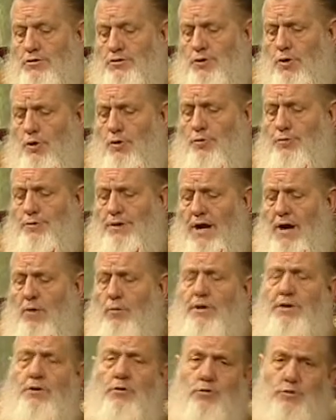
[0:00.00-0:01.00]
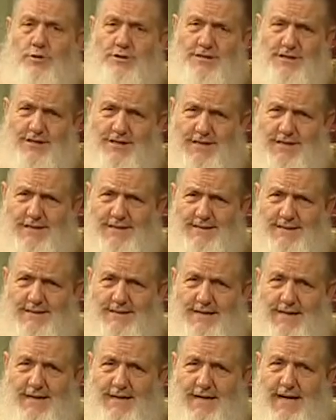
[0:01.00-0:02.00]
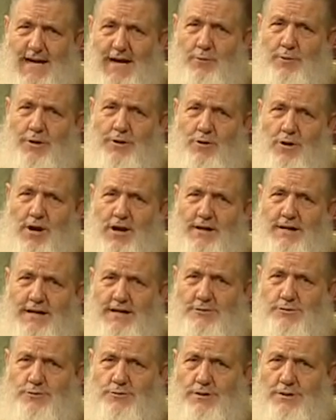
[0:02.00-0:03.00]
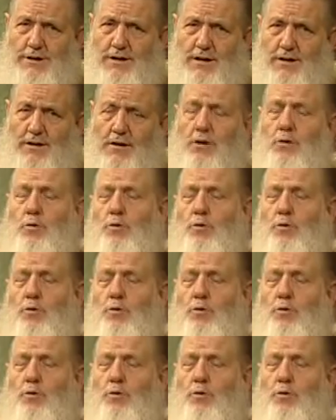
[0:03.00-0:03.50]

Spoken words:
So now we know who is Allah, and we know how to get to Allah.